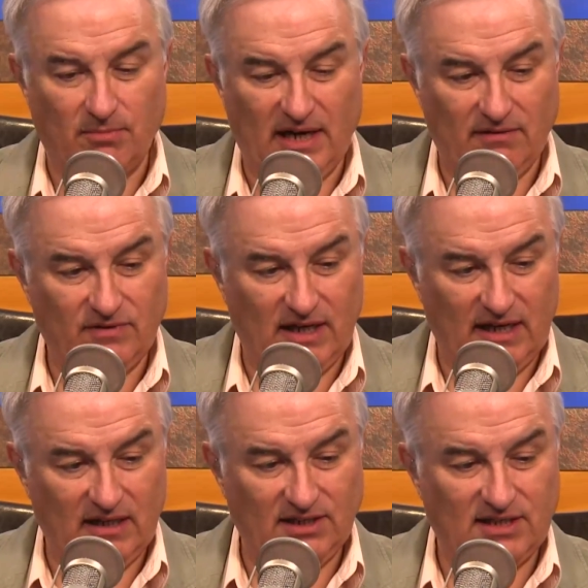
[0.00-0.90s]
might have done it.
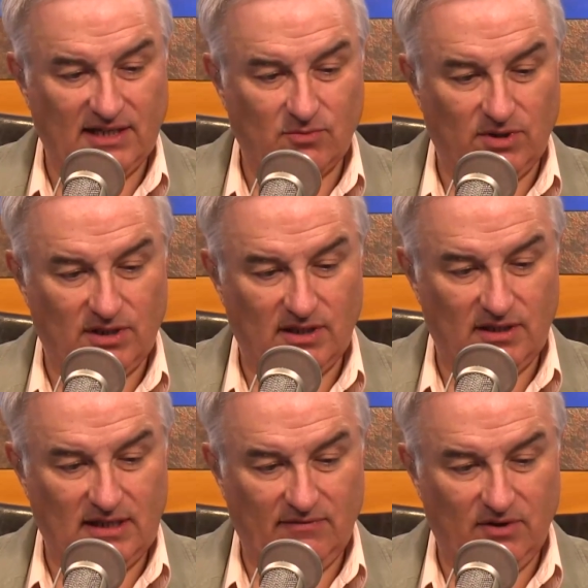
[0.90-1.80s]
At least that's what
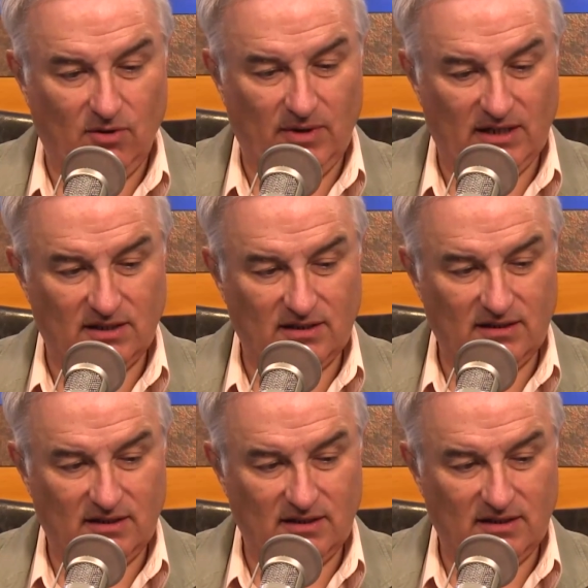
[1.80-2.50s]
David Omand,